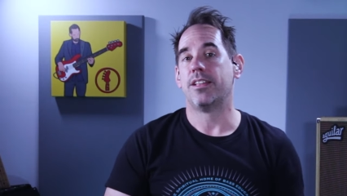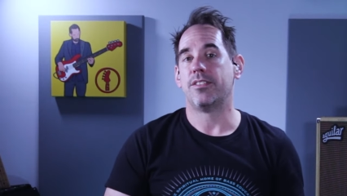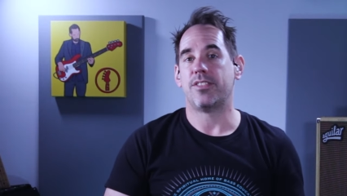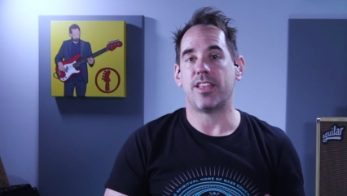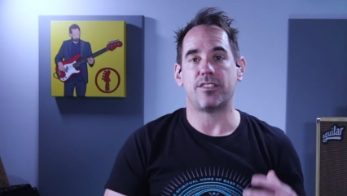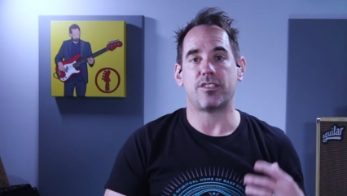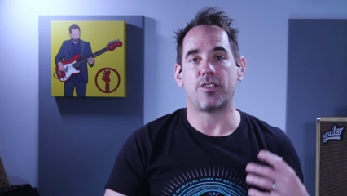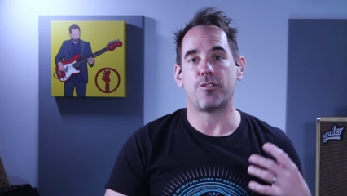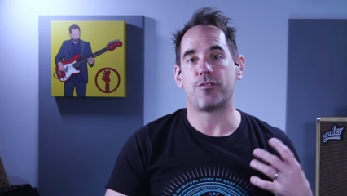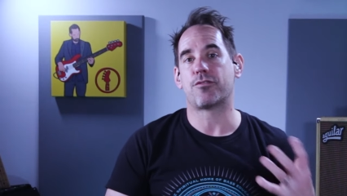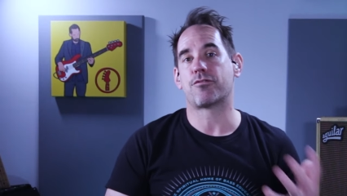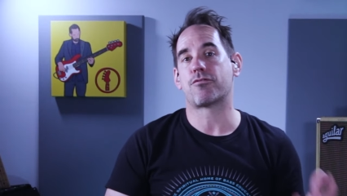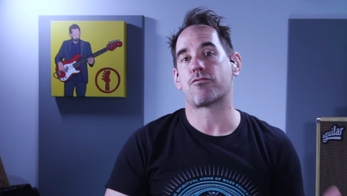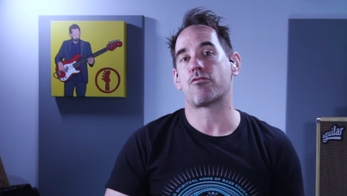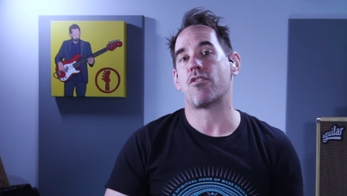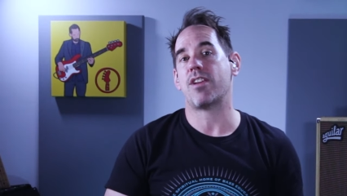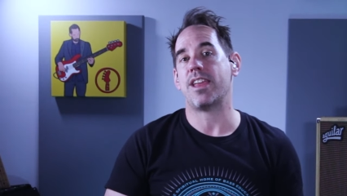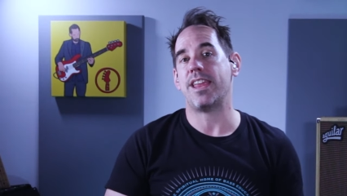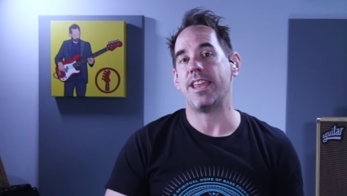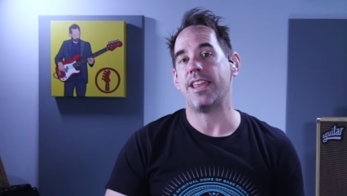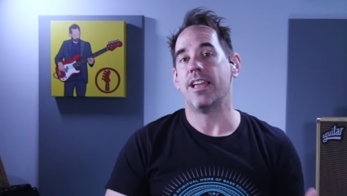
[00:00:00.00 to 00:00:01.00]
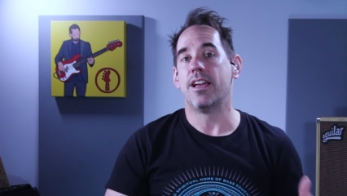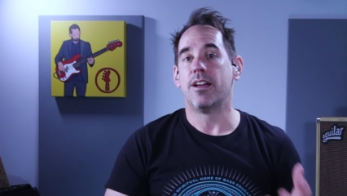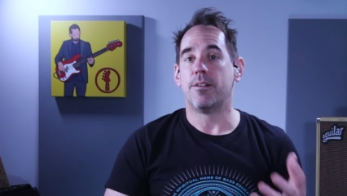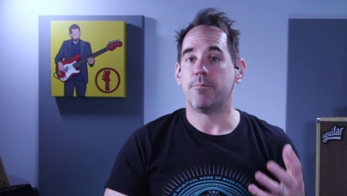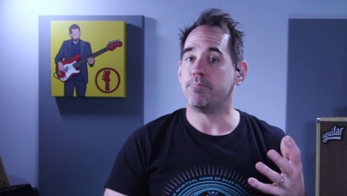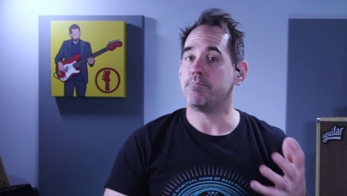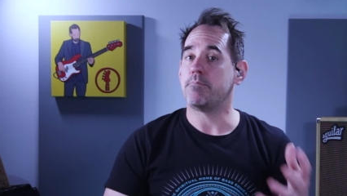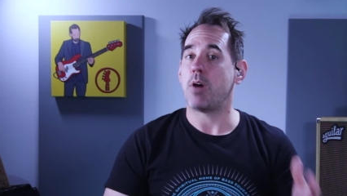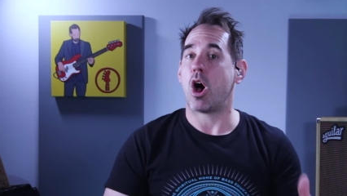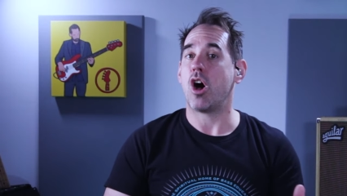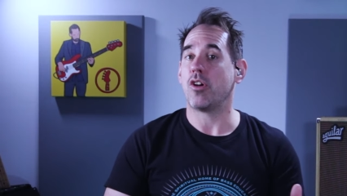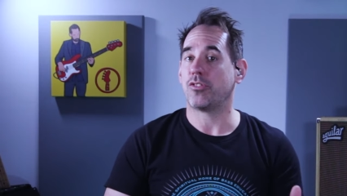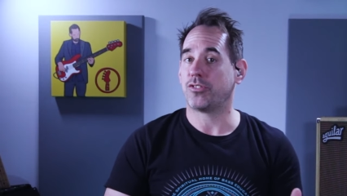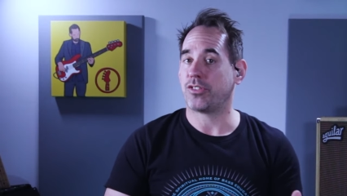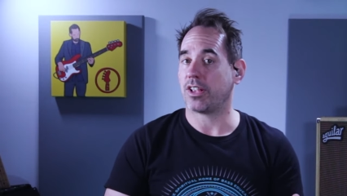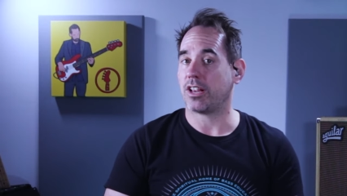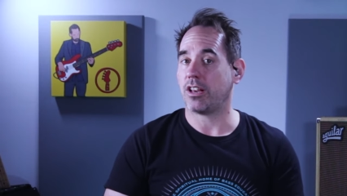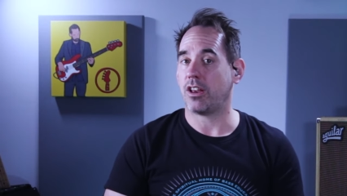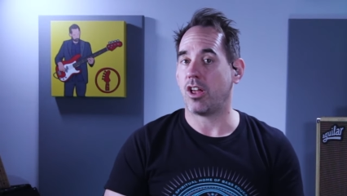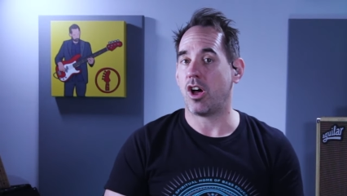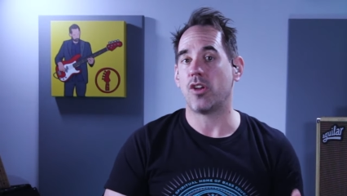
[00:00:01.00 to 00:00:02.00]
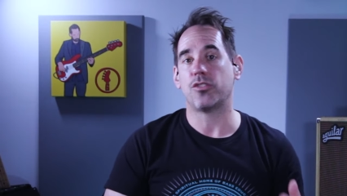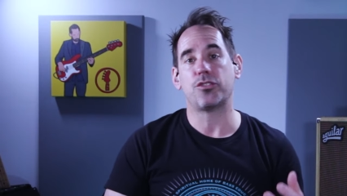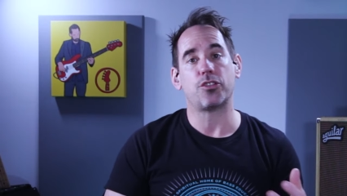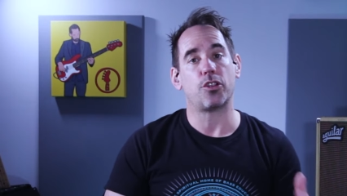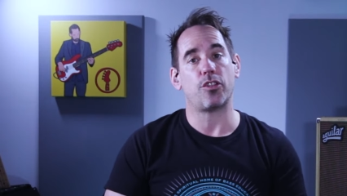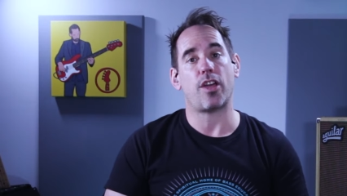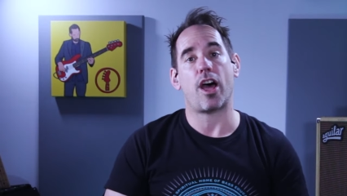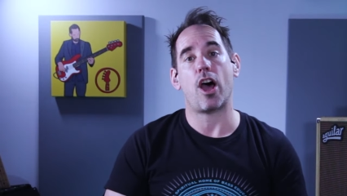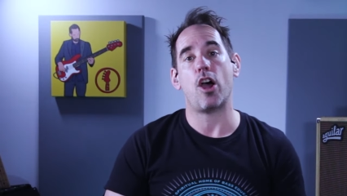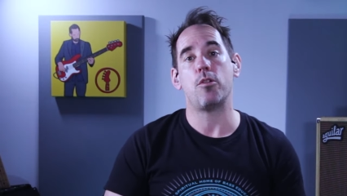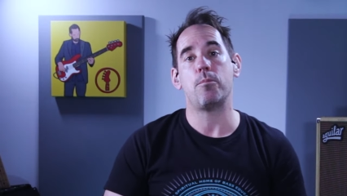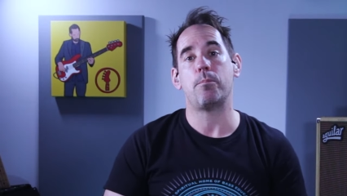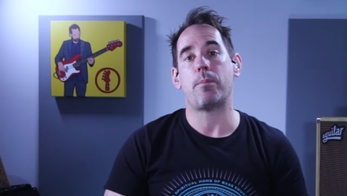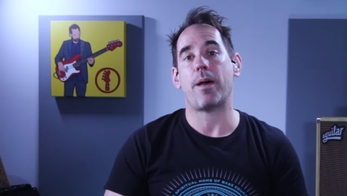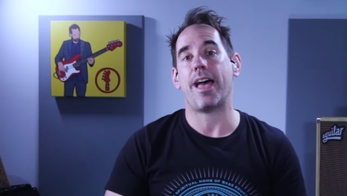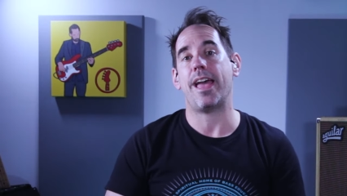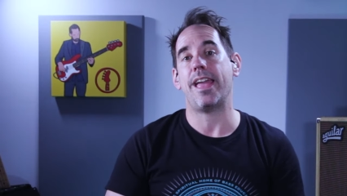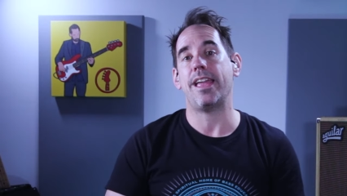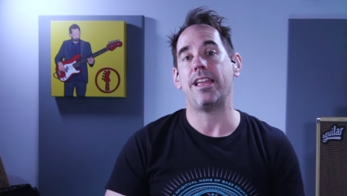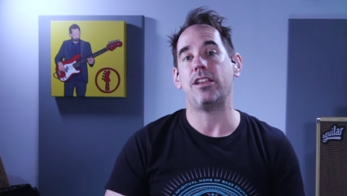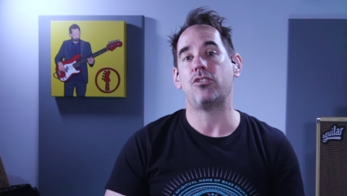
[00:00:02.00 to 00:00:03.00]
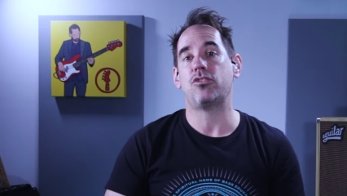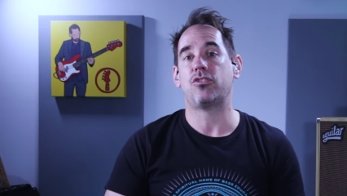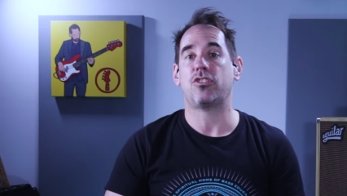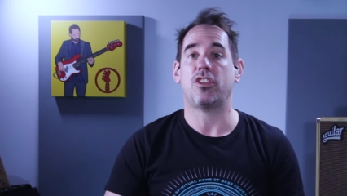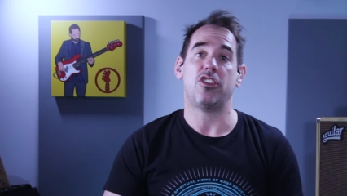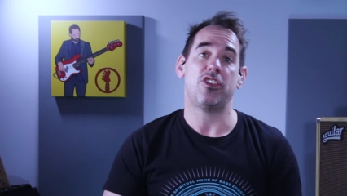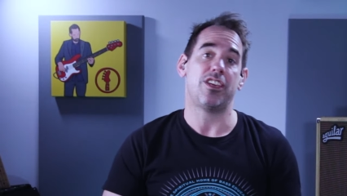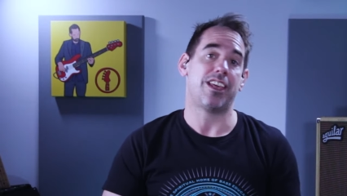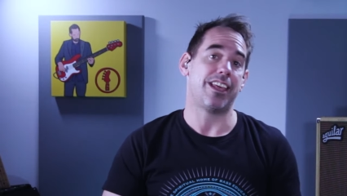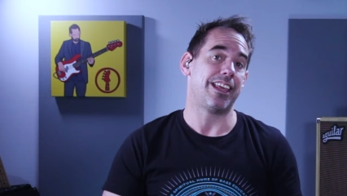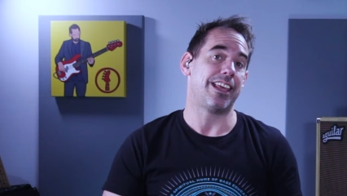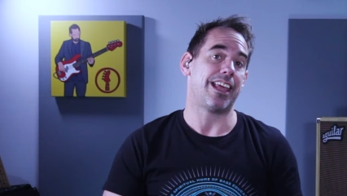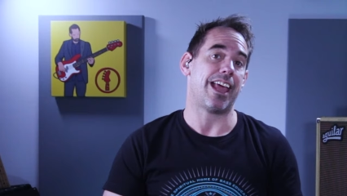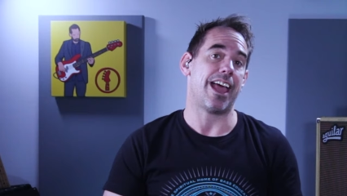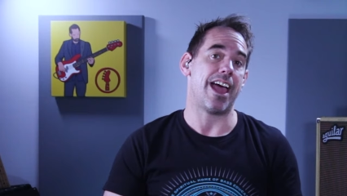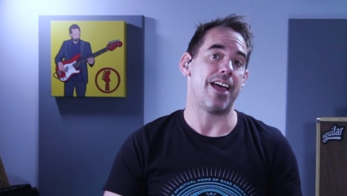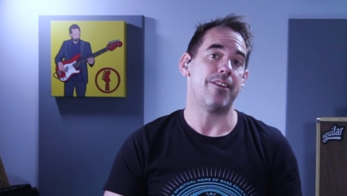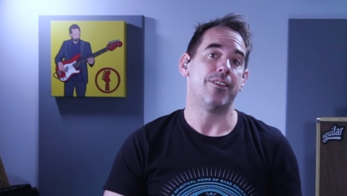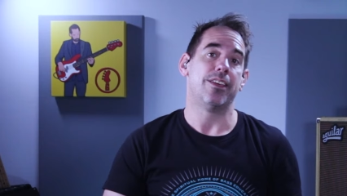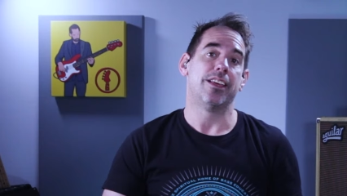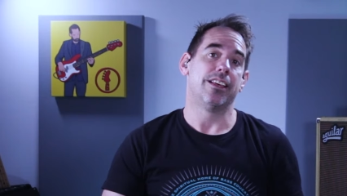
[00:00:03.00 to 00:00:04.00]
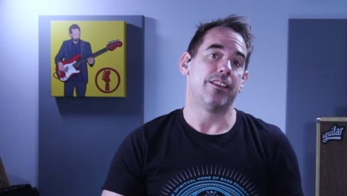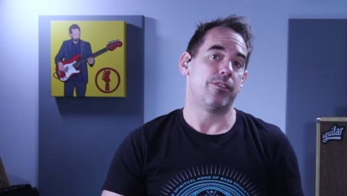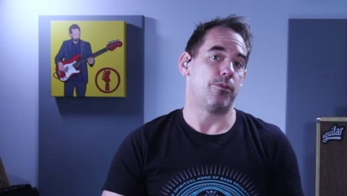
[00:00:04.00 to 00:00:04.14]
There's a free masterclass on the homepage that you can get.